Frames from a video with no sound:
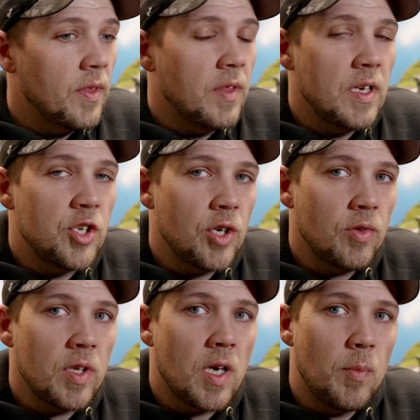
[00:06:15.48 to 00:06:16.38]
They
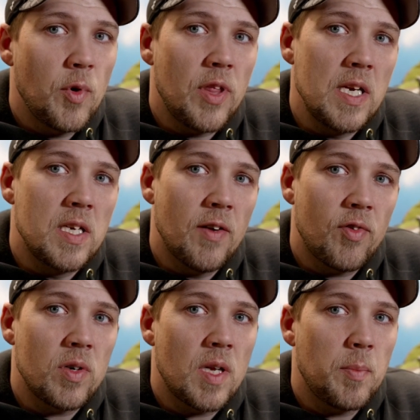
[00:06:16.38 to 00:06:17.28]
generally come with a
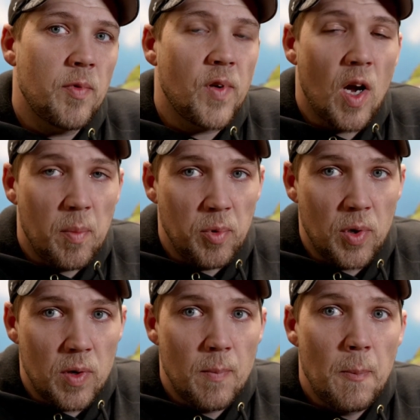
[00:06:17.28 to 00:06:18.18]
different type of
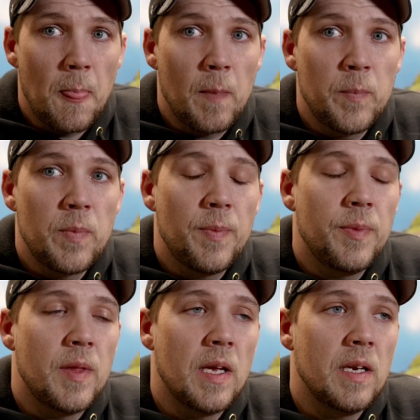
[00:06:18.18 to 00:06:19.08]
coupler
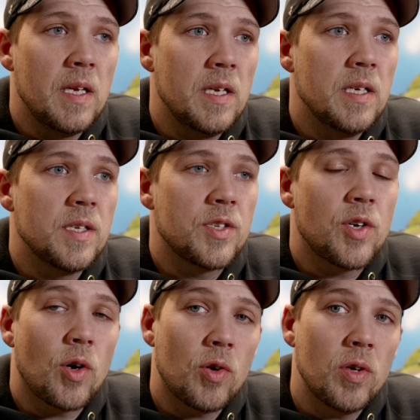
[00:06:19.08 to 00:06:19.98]
than is
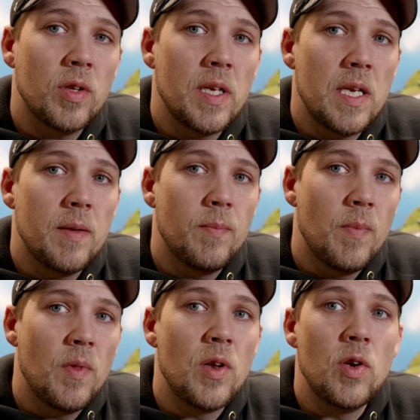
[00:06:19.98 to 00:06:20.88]
currently
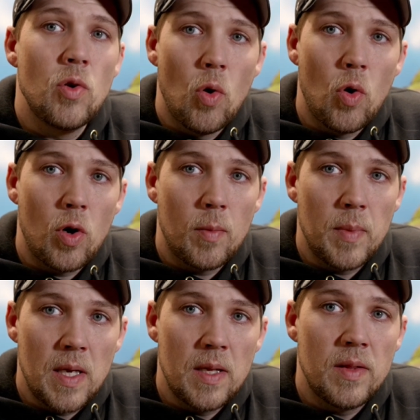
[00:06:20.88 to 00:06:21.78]
the norm
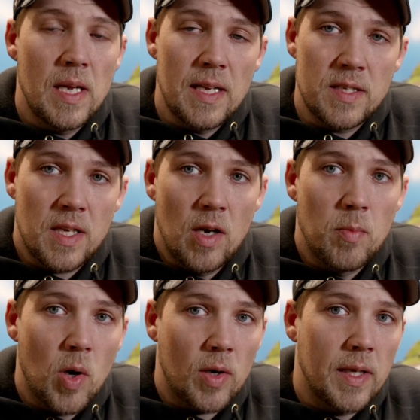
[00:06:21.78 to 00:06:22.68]
in the N-scale
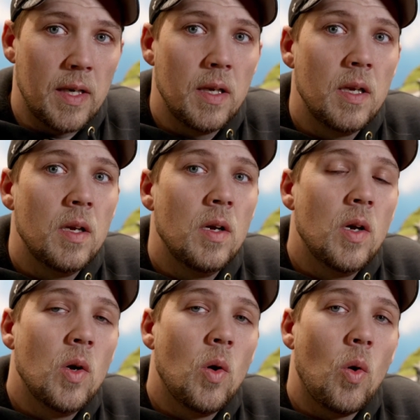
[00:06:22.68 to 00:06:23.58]
market.
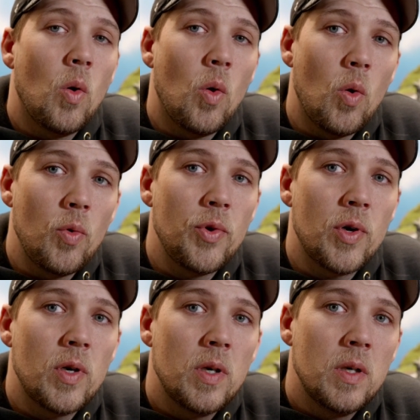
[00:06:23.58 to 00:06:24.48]

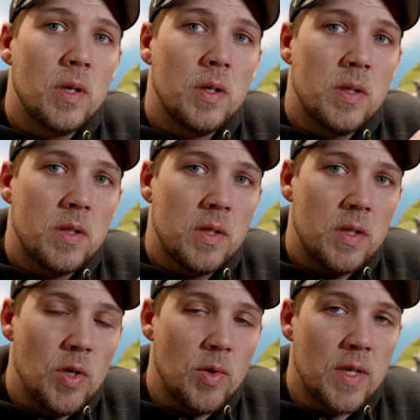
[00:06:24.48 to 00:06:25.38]
Older
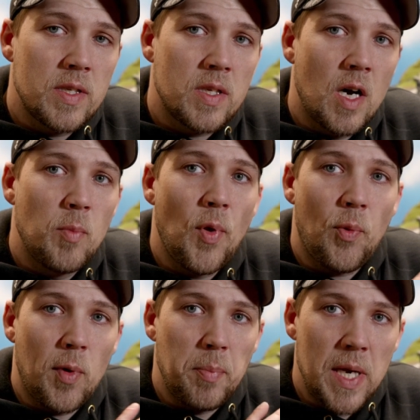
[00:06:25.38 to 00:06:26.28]
units come with
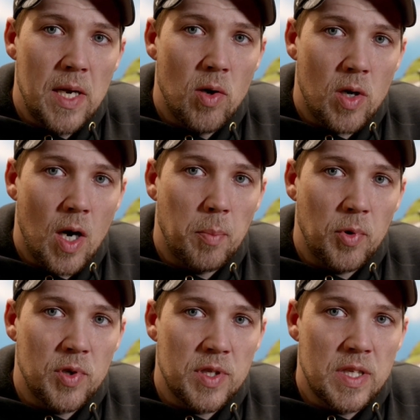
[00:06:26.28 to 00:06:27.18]
Rapido
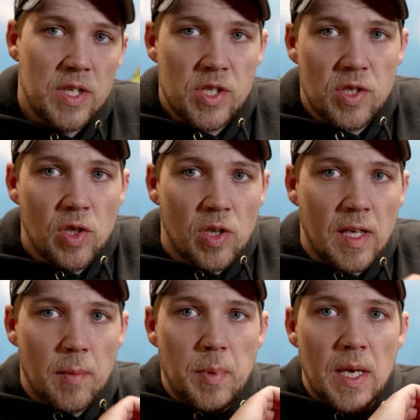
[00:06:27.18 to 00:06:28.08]
couplers, and they just look
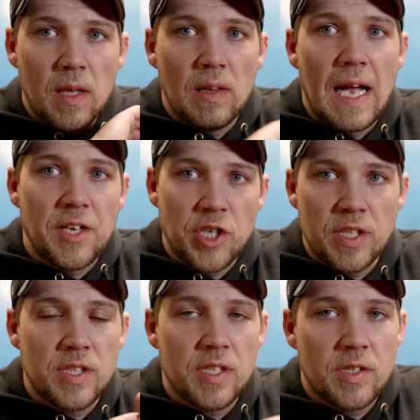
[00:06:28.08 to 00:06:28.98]
like a big latching
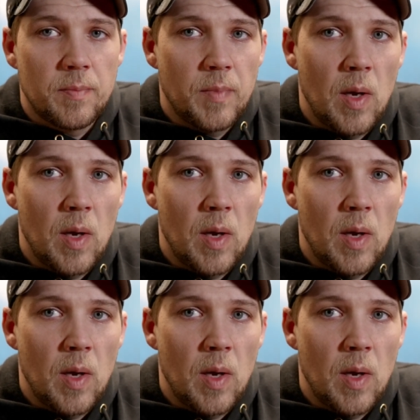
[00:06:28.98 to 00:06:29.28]
system.